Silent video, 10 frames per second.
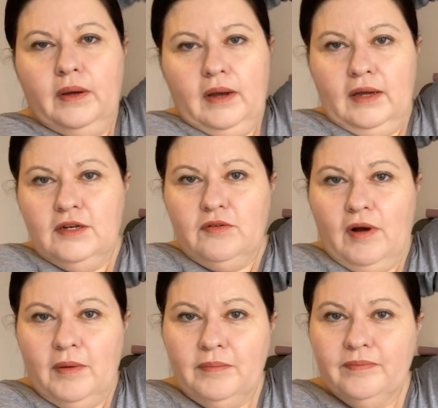
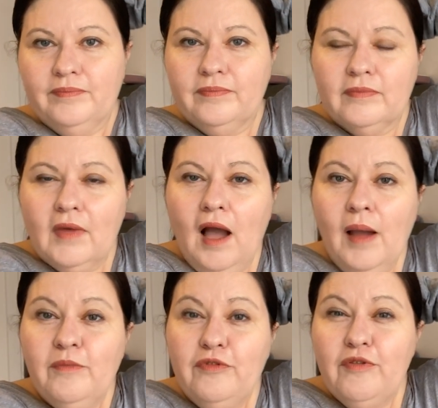Underarm.
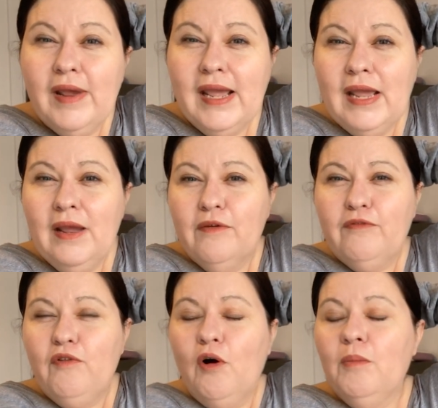I'm free
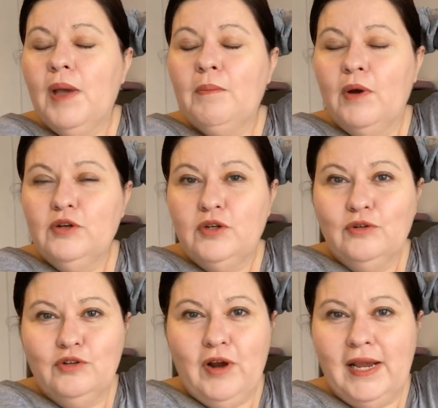from
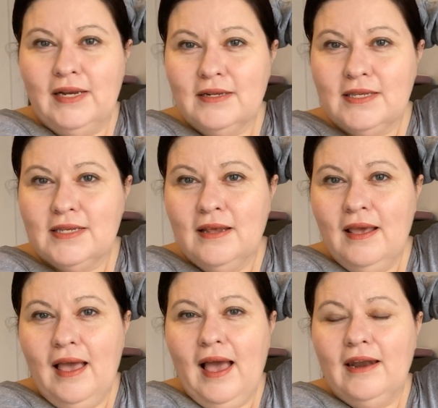emotional drains
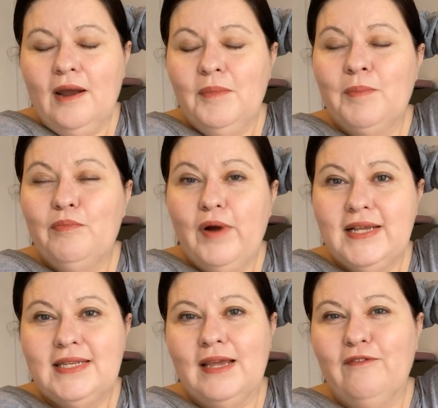and I'm
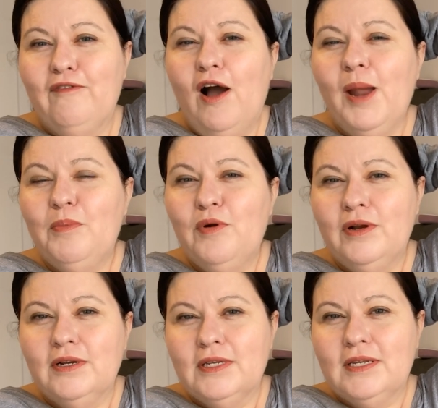embracing
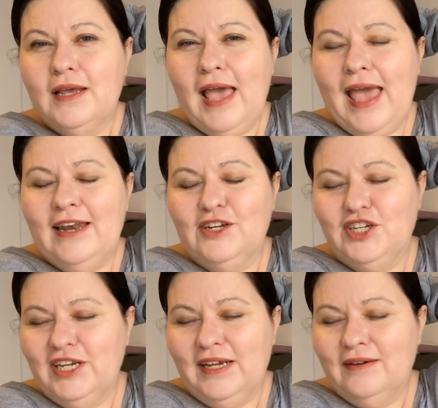vibrant
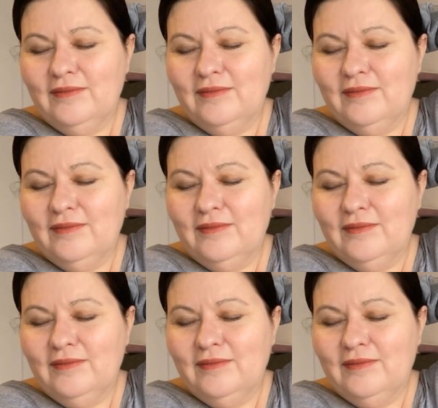energy.